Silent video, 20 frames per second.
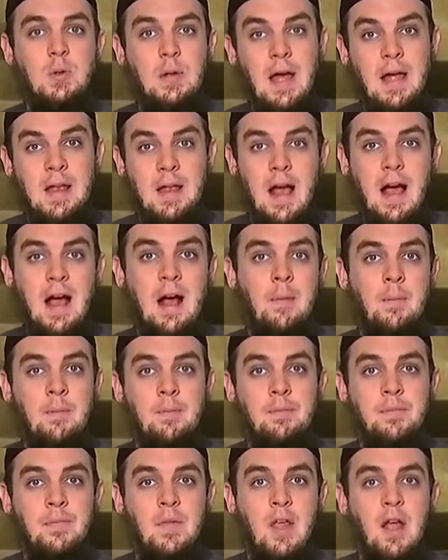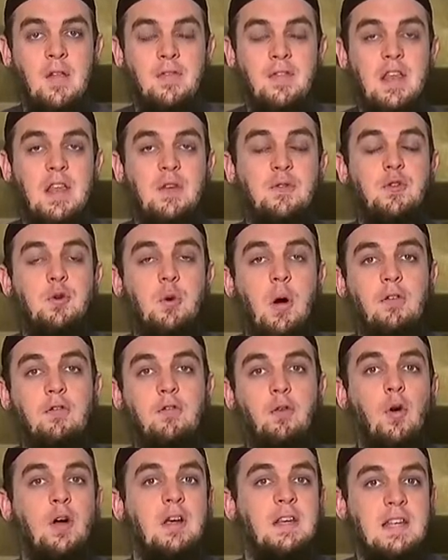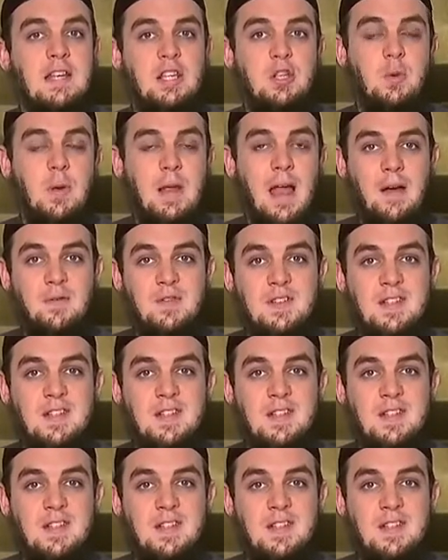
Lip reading: Al-An'am, that if you avoid it, you will have